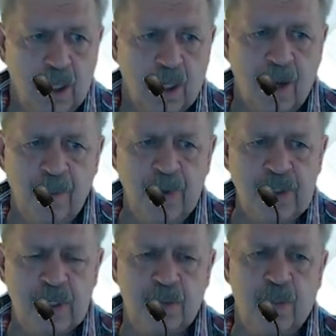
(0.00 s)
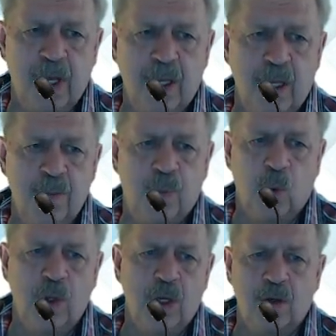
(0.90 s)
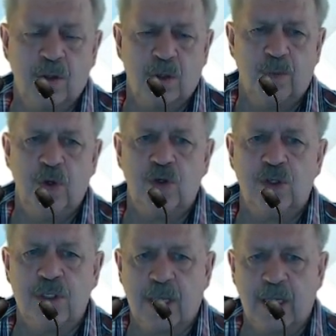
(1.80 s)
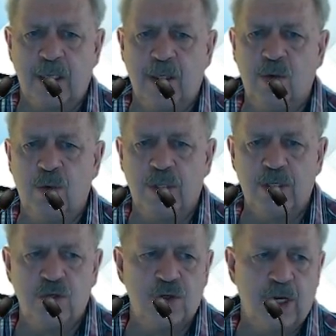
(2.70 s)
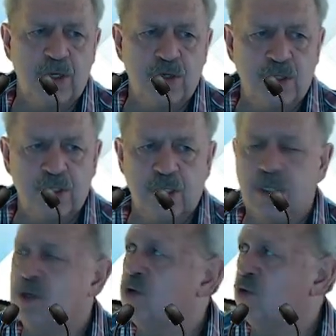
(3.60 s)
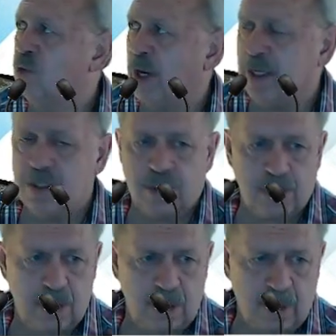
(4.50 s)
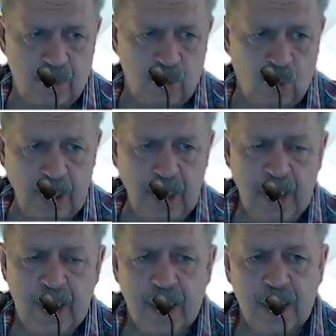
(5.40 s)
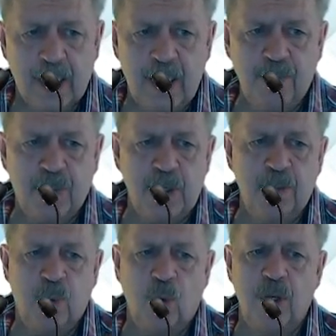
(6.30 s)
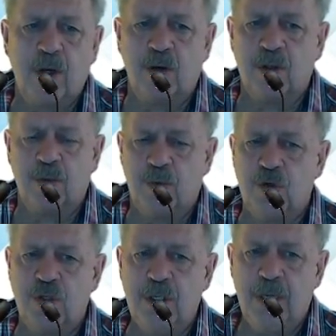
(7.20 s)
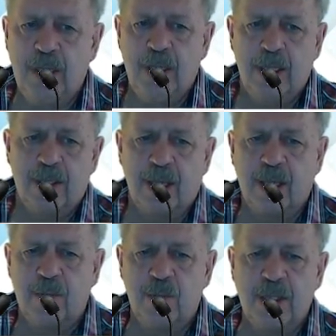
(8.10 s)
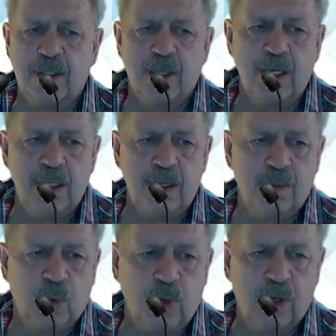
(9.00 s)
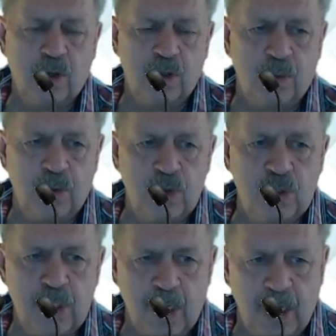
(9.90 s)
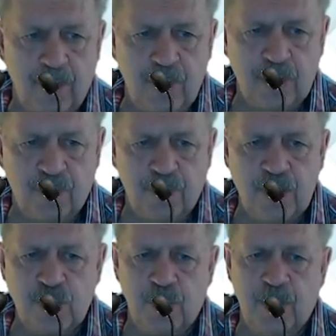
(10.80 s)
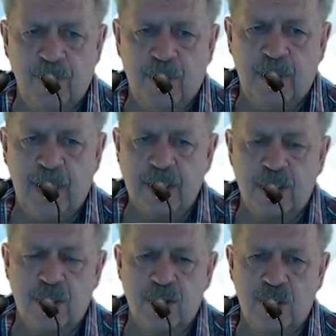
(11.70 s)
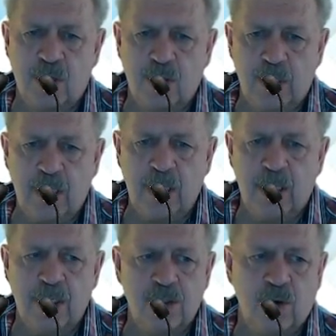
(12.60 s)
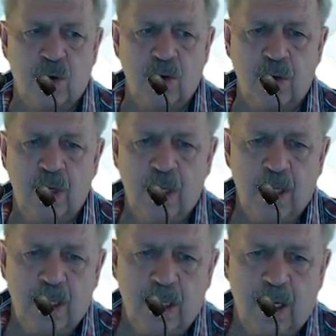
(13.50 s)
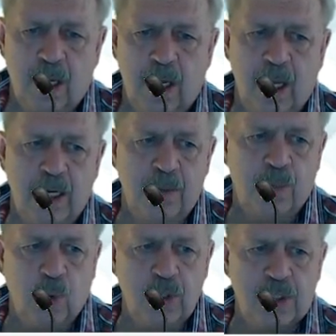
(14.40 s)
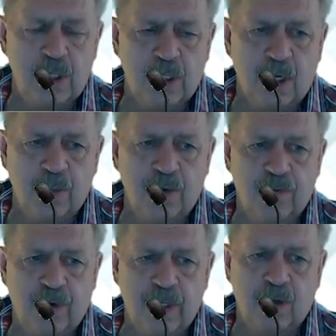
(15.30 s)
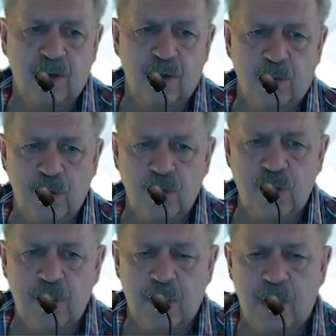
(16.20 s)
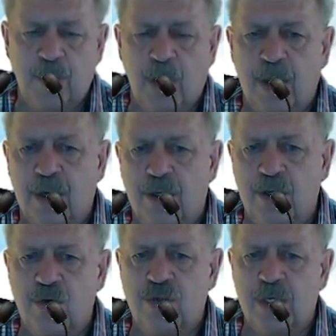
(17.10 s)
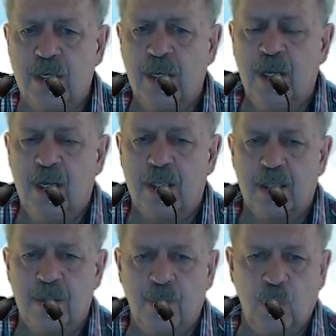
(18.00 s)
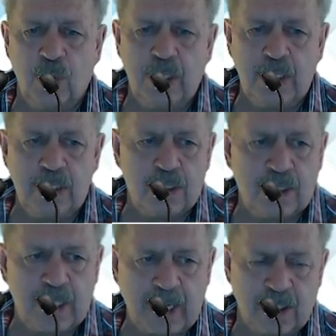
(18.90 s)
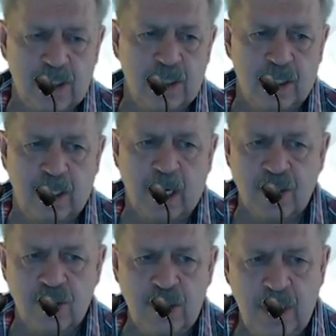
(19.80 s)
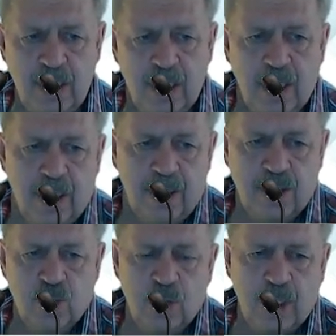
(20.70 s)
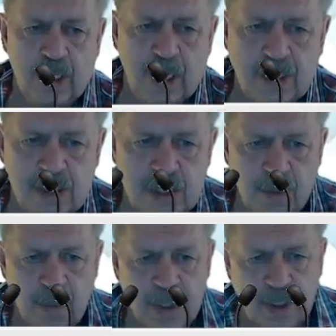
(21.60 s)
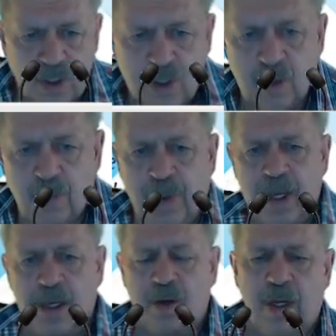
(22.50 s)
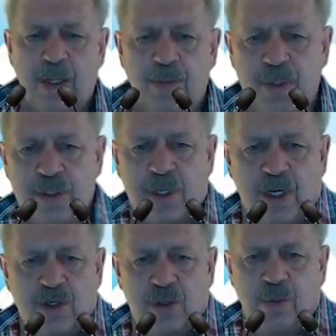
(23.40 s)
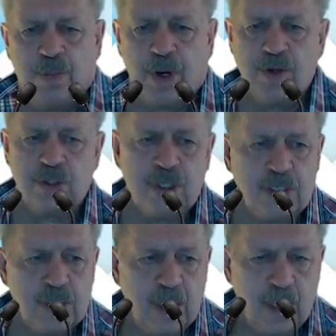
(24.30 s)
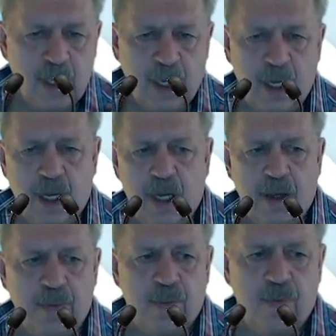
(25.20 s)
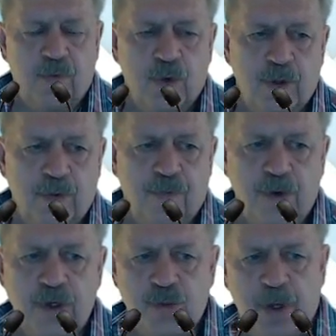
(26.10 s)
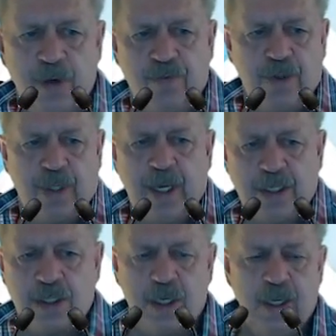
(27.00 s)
Companies that make employer contributions can deal with these changes in two ways. Number one, keep the employer contribution. They can maintain the employer contribution, levy the fringe benefit tax, and show an increase on an employee's retirement fund contribution, thereby reducing the employee's tax deduction. This will create some additional payroll administration process for the fringe benefit tax.